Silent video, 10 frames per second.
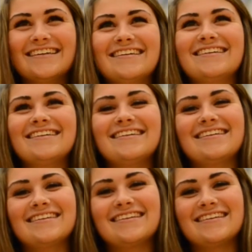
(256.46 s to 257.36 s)

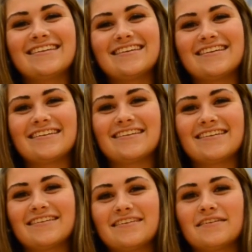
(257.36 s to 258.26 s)

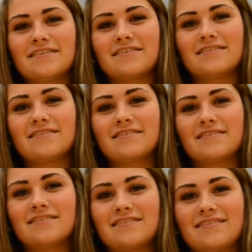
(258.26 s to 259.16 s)

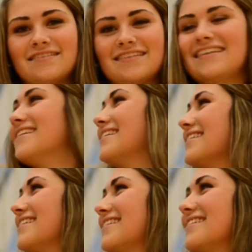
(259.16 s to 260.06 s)

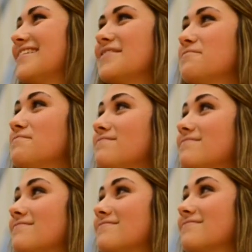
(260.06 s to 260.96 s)

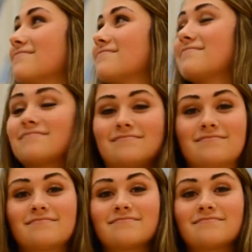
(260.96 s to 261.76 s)
The person shown says nothing.